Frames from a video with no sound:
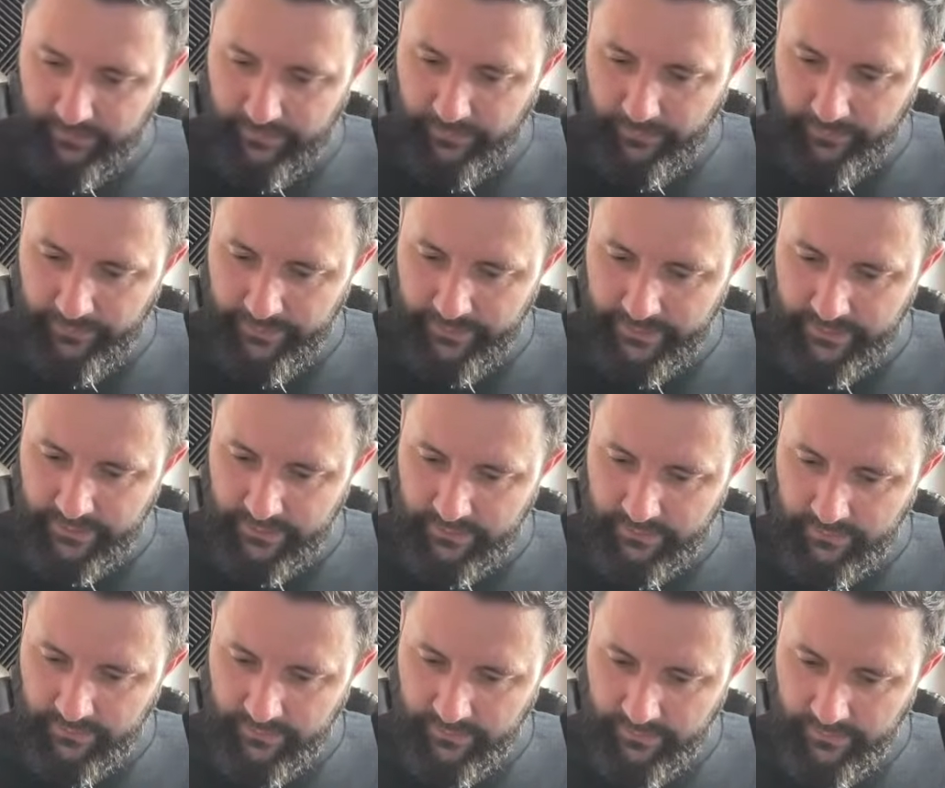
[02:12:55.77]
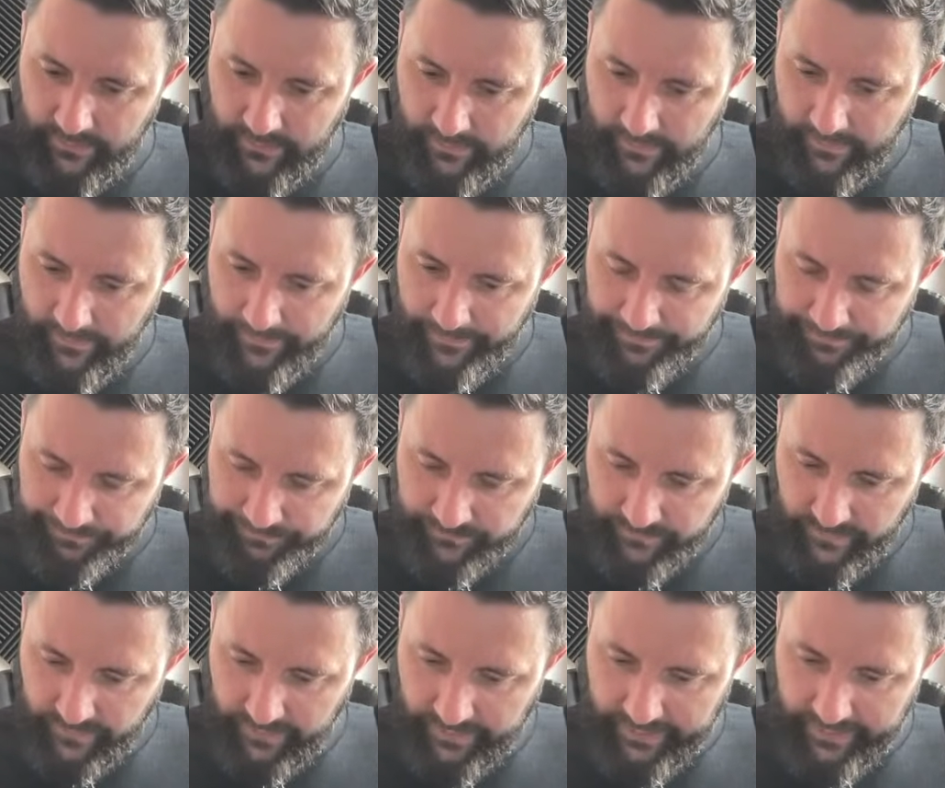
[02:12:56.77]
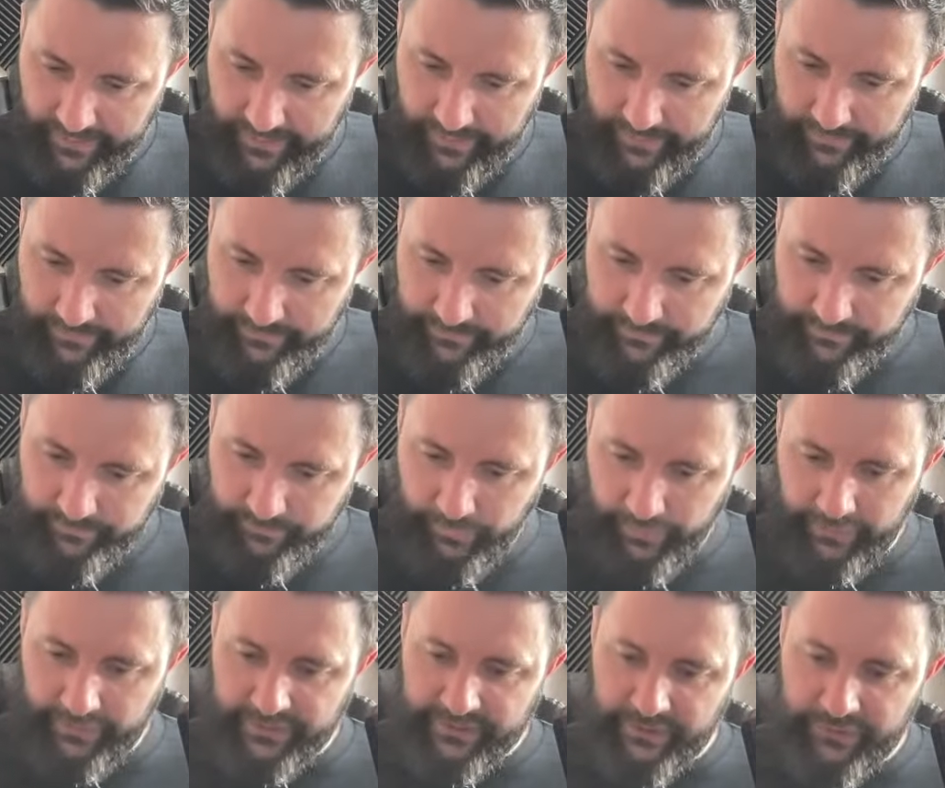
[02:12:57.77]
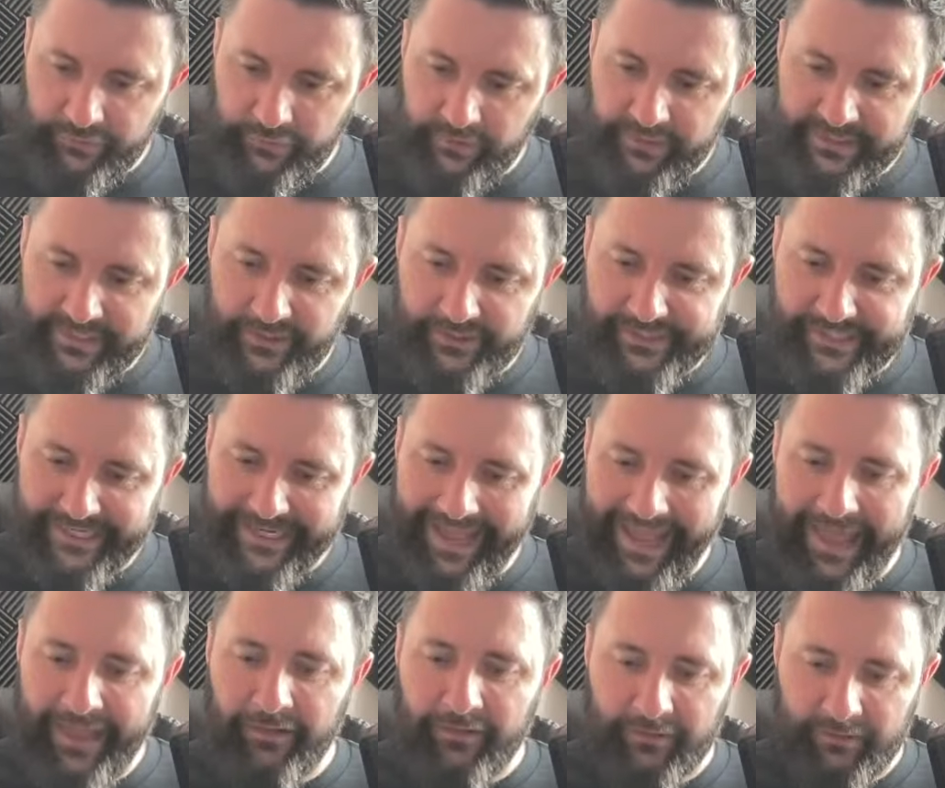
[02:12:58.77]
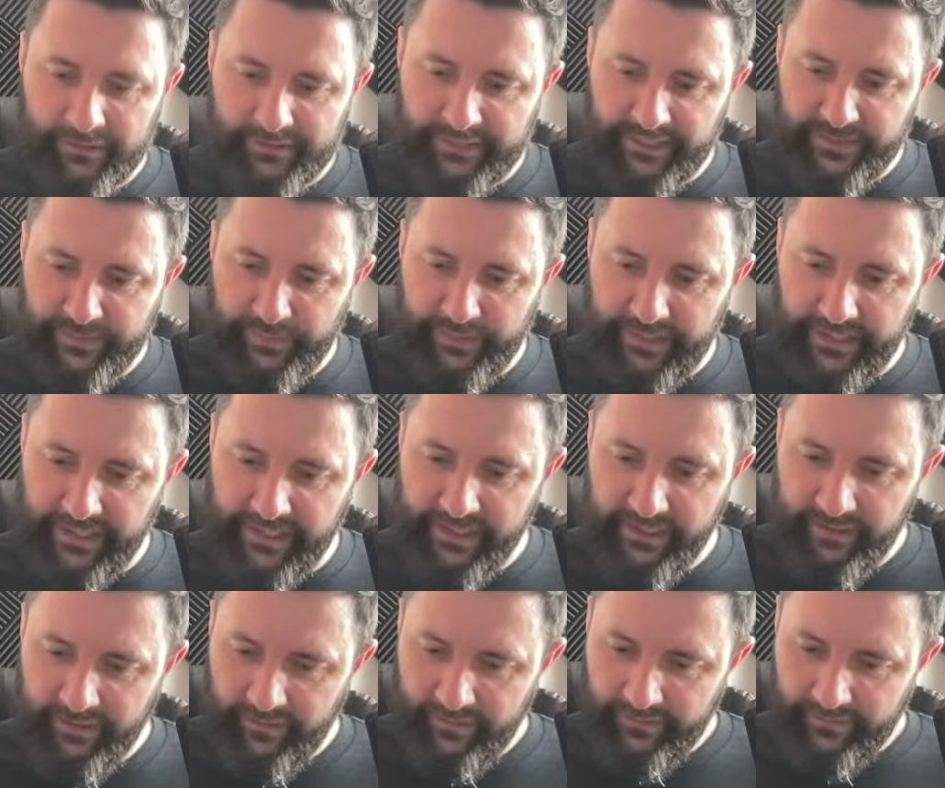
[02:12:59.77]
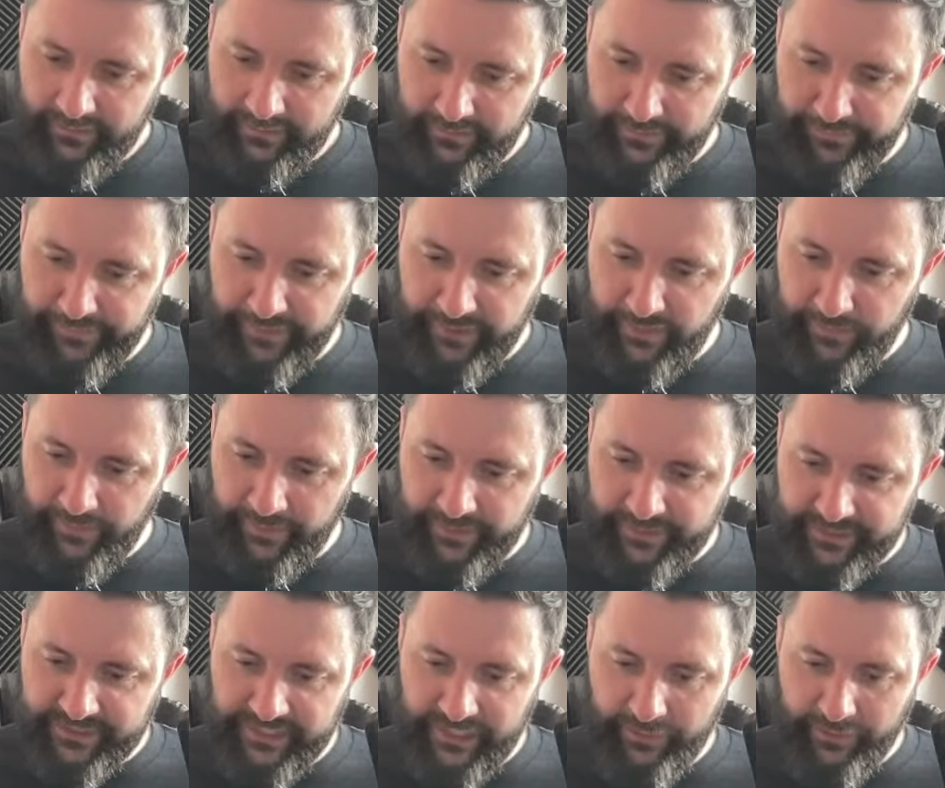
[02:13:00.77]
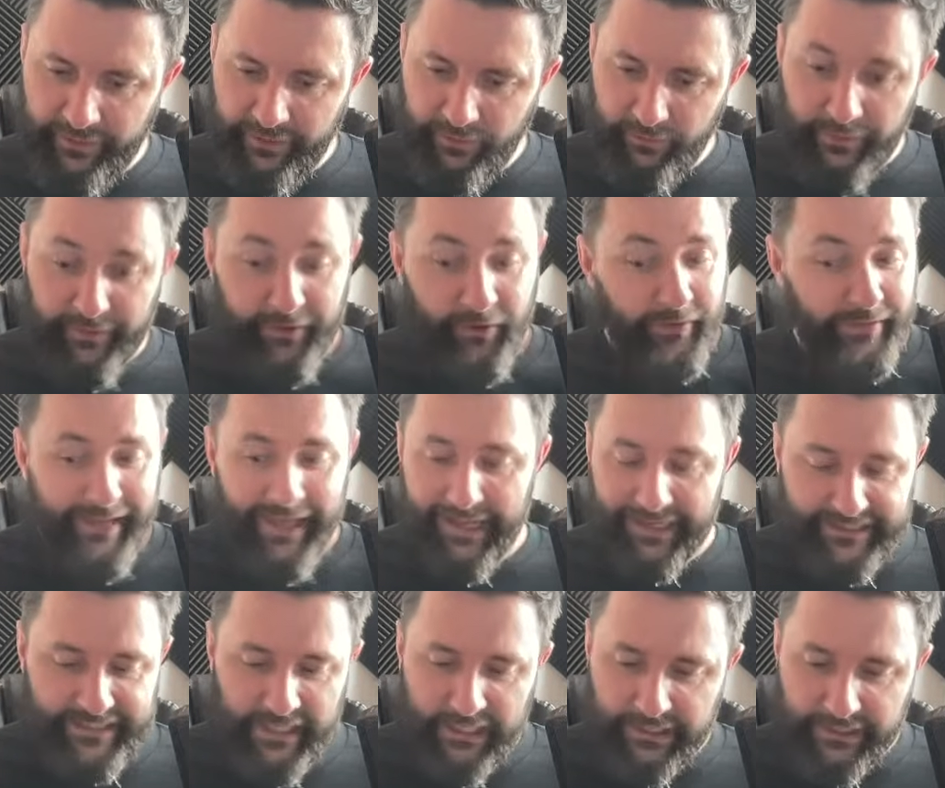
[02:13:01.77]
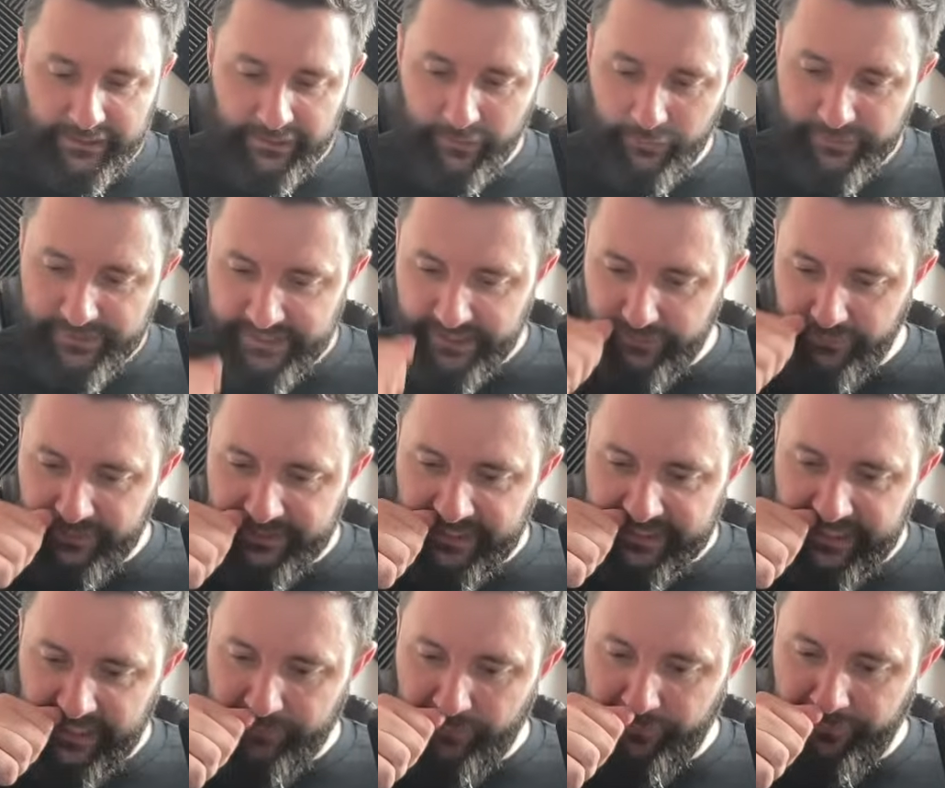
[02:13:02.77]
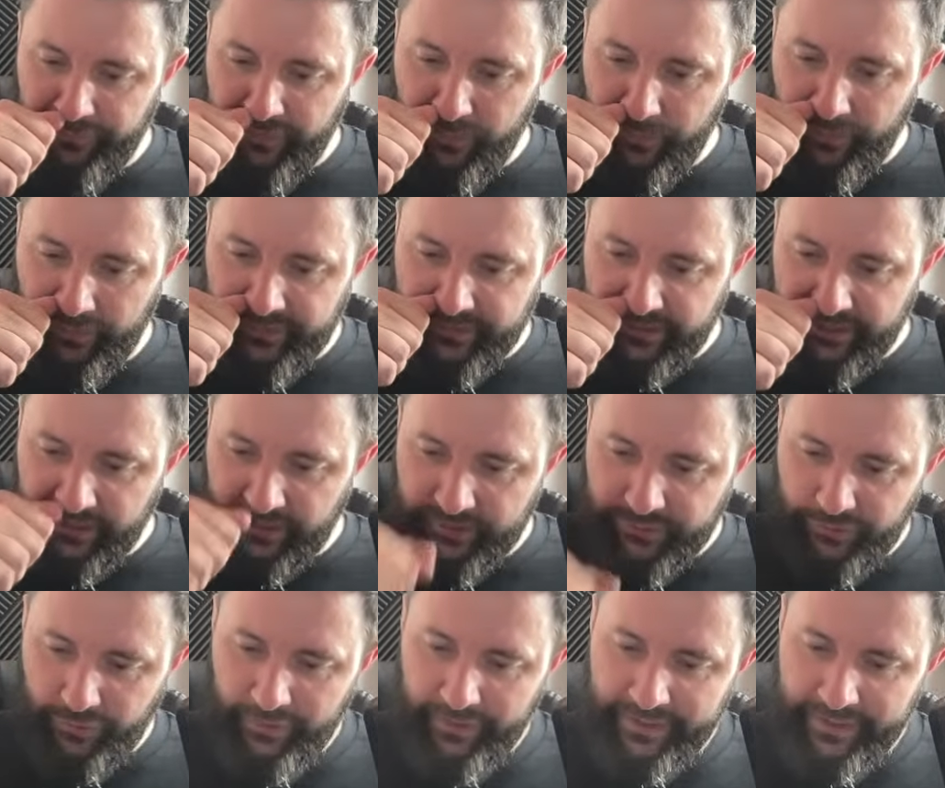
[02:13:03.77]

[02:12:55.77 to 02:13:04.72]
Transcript: I wanted. Buttonless controller sounds like hell, says Pinky. The feel of the buttons is how I know where they are. Yeah, exactly. Cold Zero says, I'd prefer buttons on the controller.